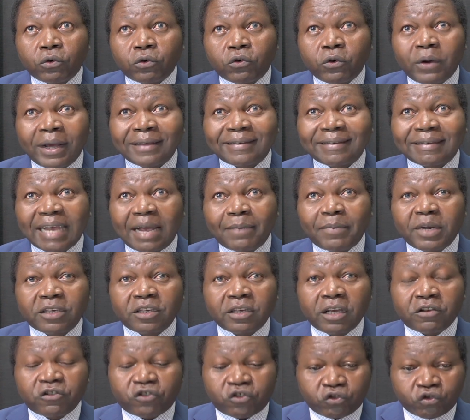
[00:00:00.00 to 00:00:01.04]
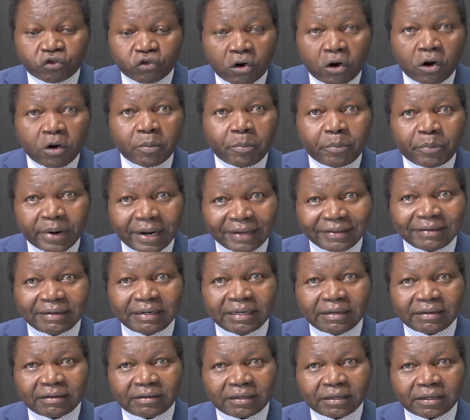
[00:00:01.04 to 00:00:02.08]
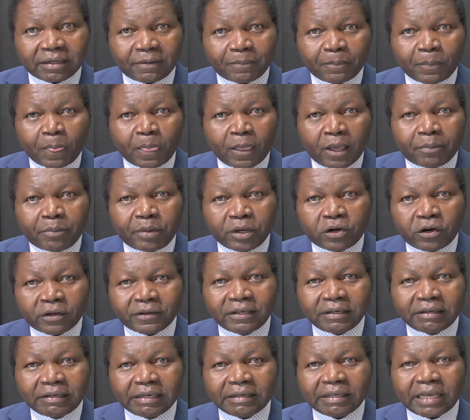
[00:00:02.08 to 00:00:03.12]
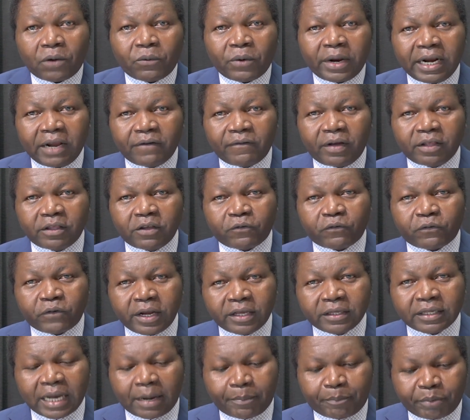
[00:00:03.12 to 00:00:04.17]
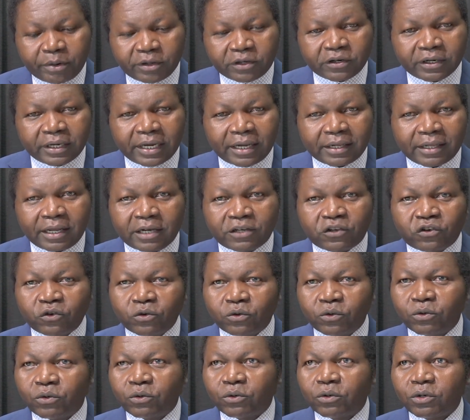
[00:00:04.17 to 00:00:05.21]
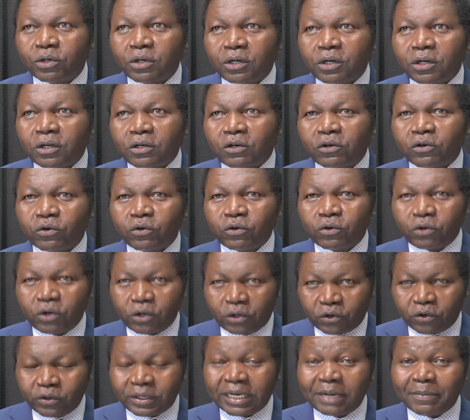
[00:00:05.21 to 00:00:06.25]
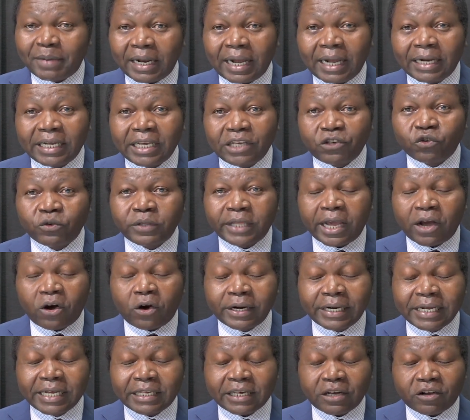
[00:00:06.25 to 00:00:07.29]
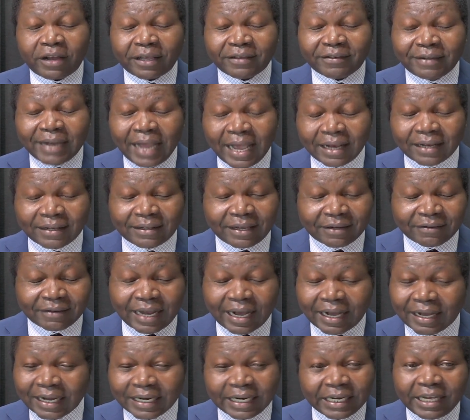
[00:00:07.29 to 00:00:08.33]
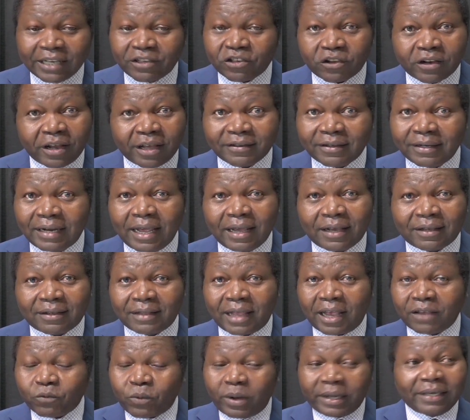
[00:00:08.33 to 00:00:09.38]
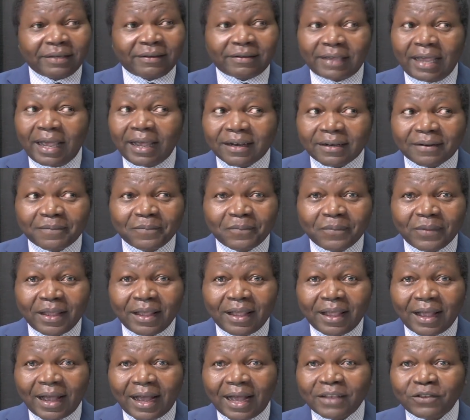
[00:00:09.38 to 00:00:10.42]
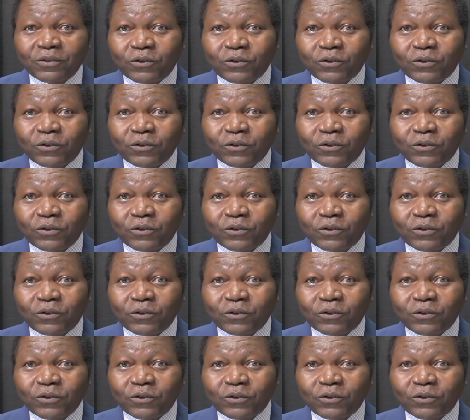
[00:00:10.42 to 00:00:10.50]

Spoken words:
establish a strong presidency, because he says that whenever the French are put together to debate an issue, they're on each other's neck. They start cutting each other's neck. That's what he said. And